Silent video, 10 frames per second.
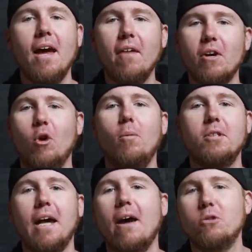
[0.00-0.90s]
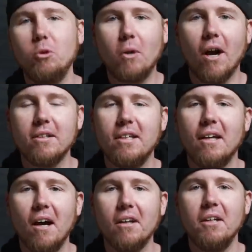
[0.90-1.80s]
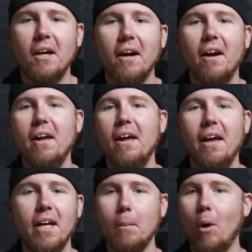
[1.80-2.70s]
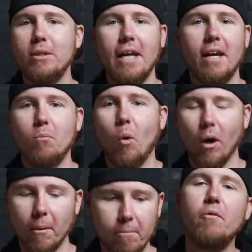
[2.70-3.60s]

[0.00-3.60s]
I've got a whole bunch of how-to content on here, and I'm always adding more.